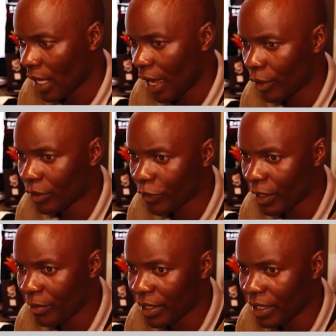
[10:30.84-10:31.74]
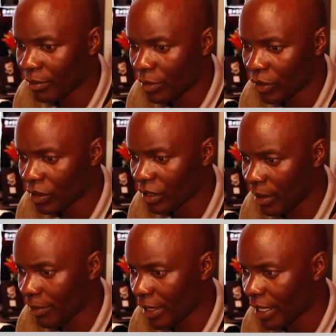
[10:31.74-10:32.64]
I wait for a minute because it's
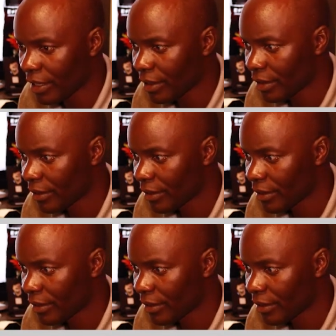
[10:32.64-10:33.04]
applying.